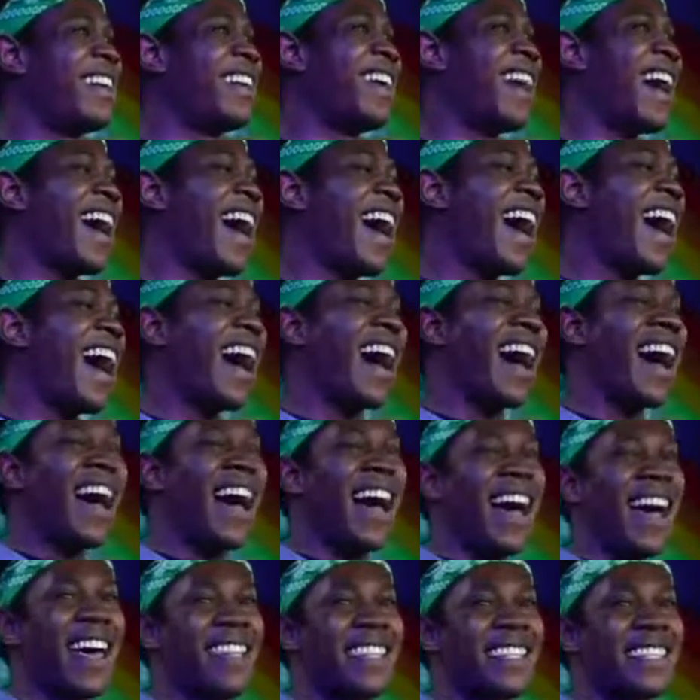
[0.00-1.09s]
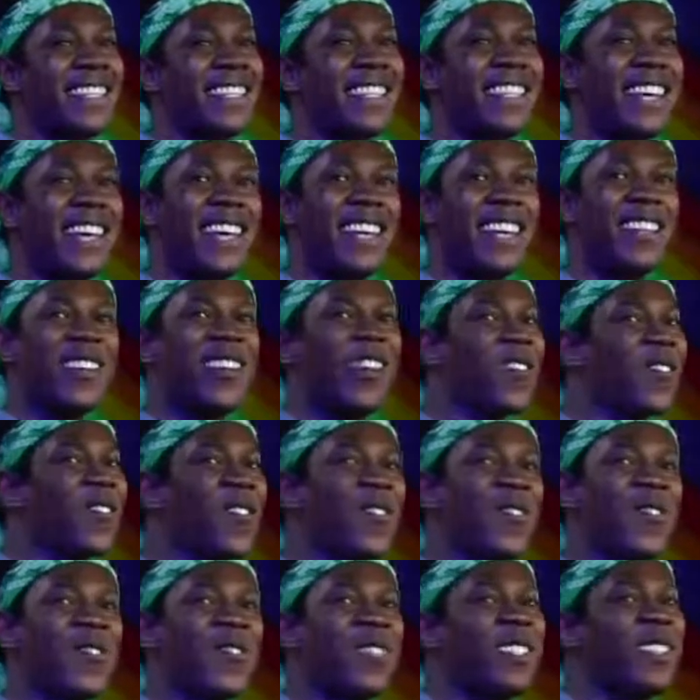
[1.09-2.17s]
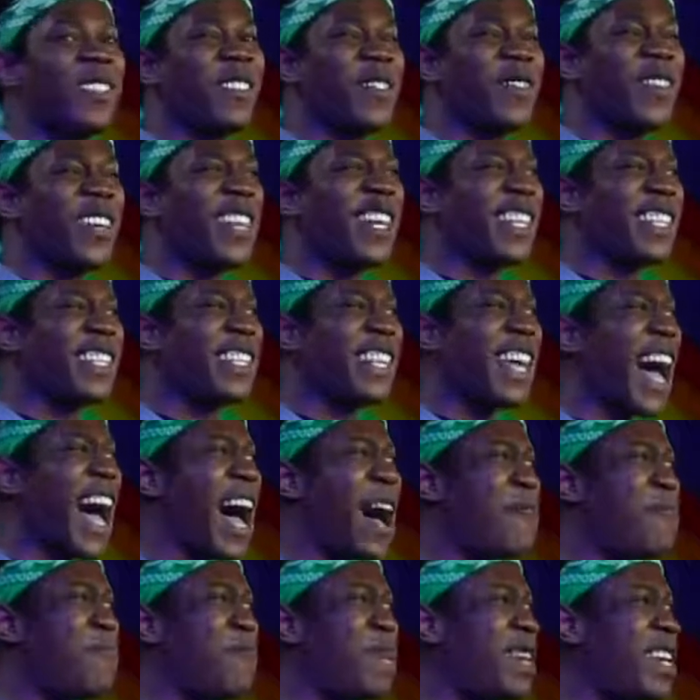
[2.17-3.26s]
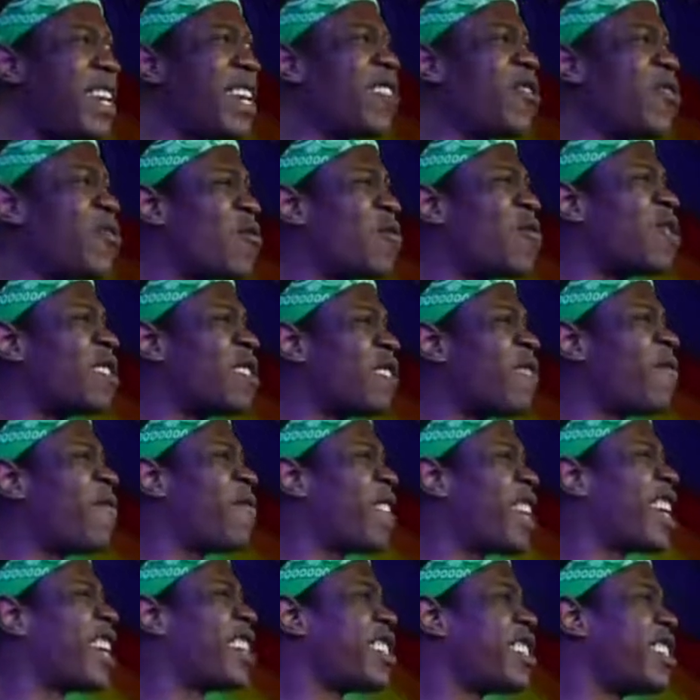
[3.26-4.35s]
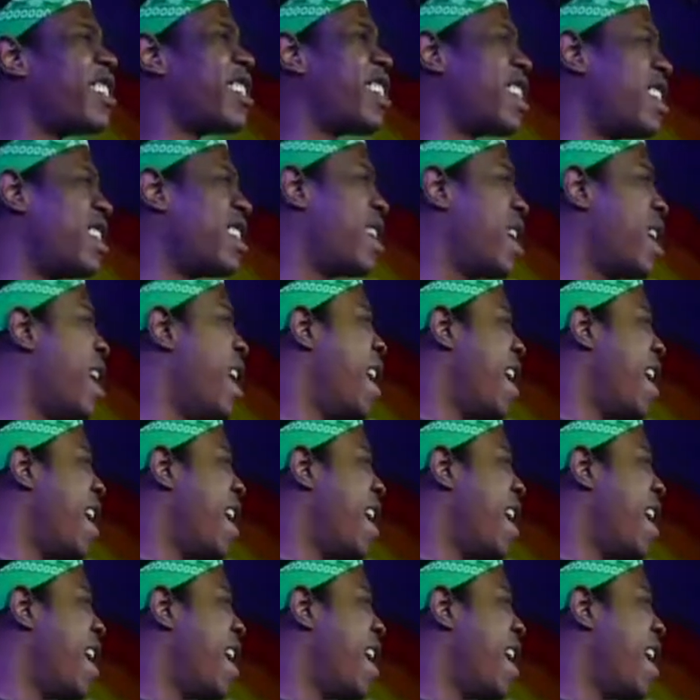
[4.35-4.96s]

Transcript: Nah, this ain't no crucifix. I be crucifixion.